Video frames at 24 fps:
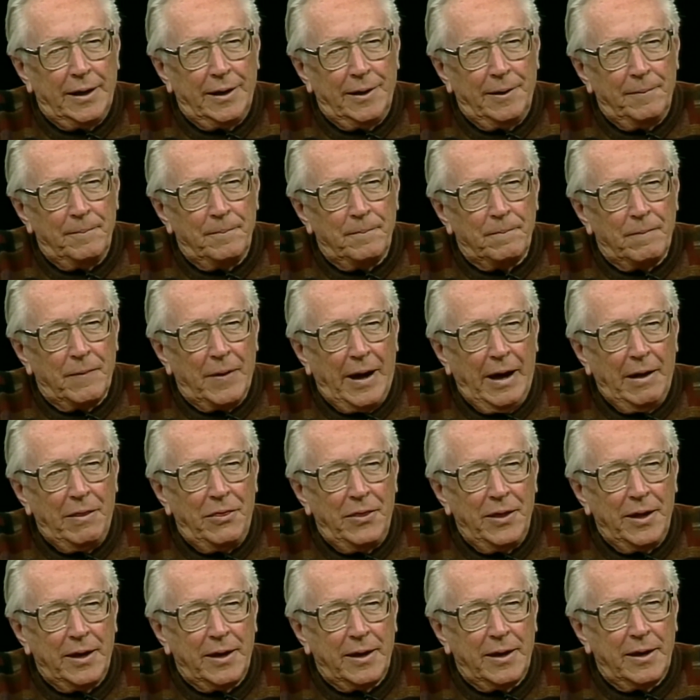I
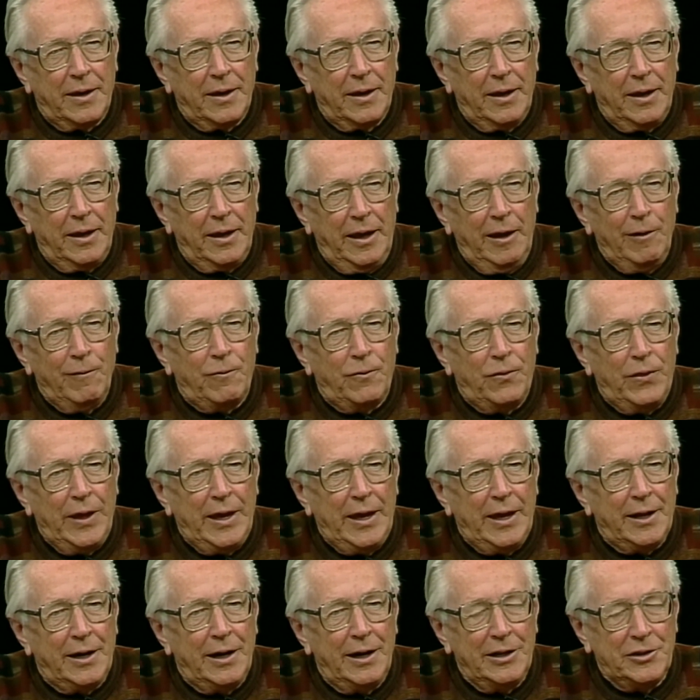think if
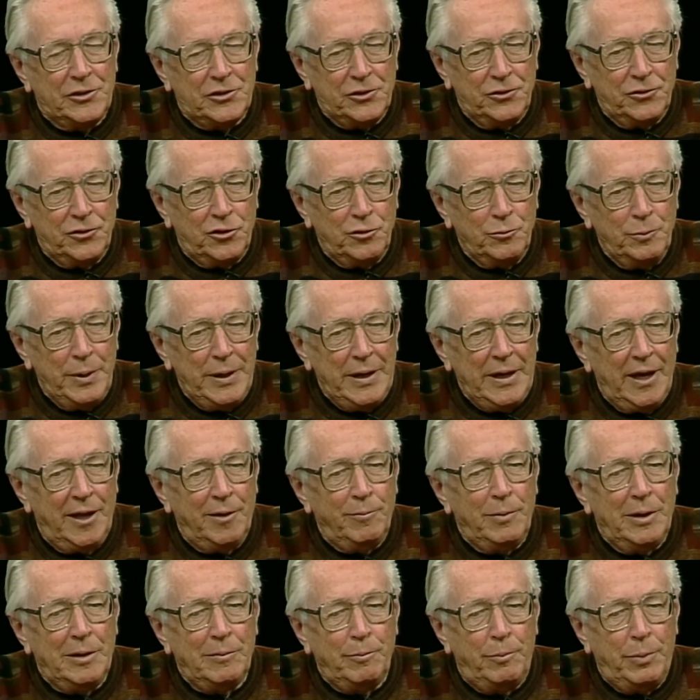they had listened to me
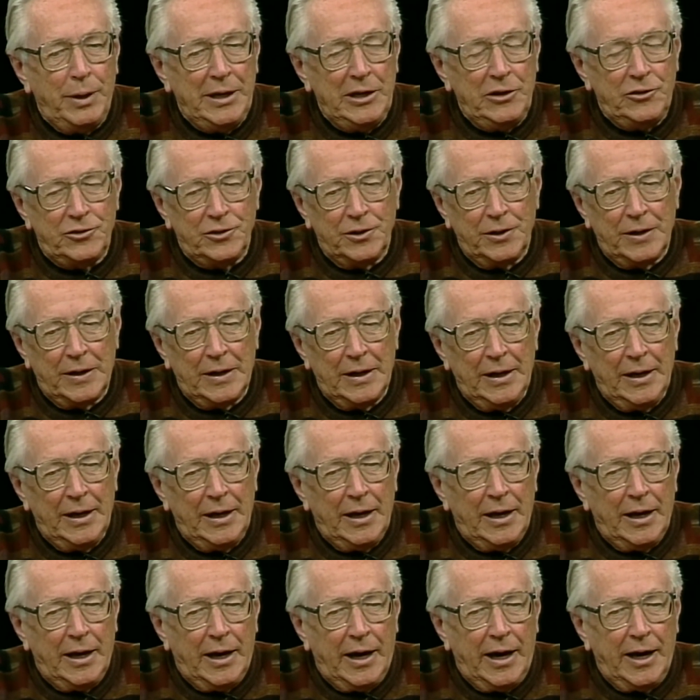and been patient,
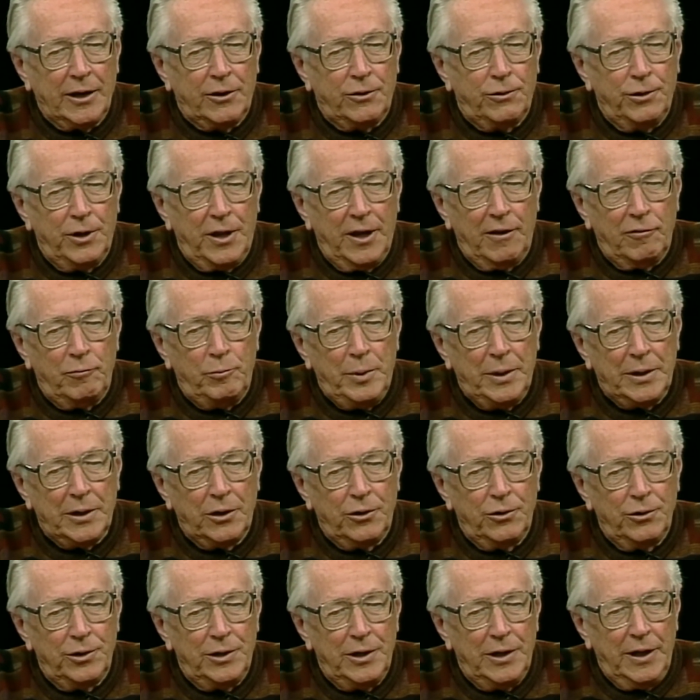I could have
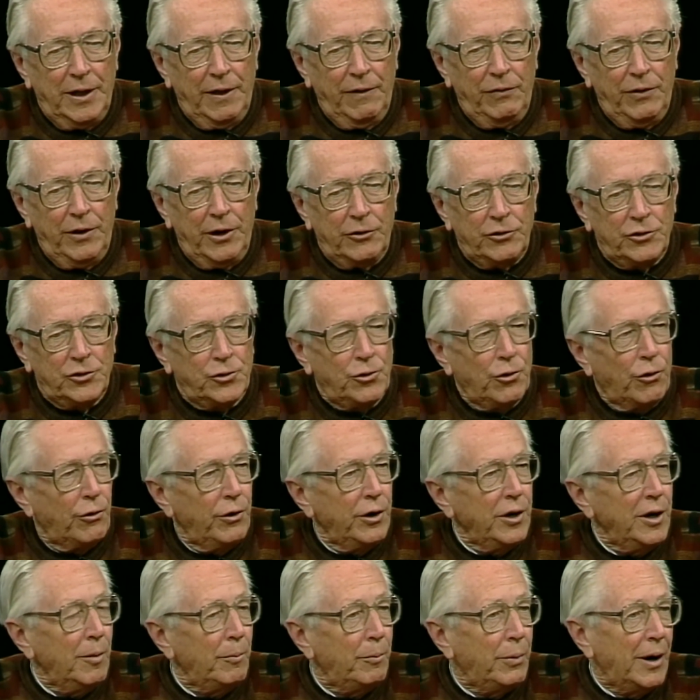been good in their
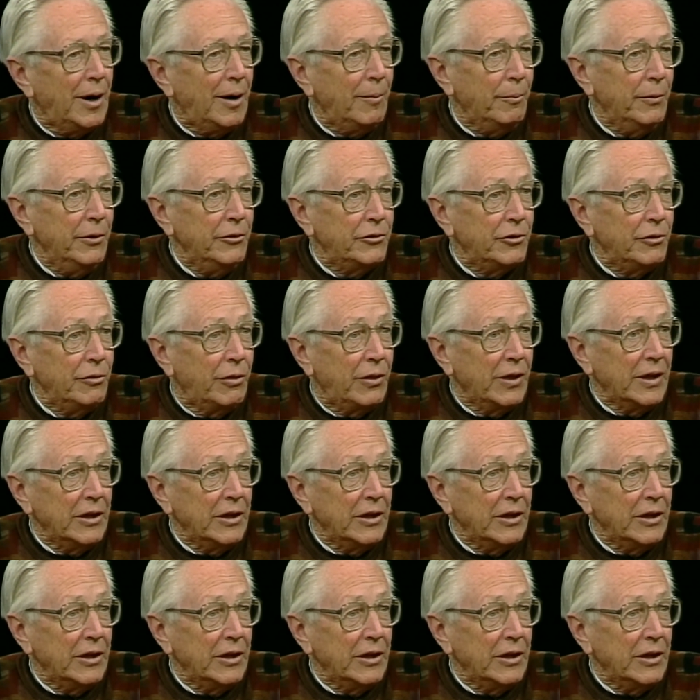story departments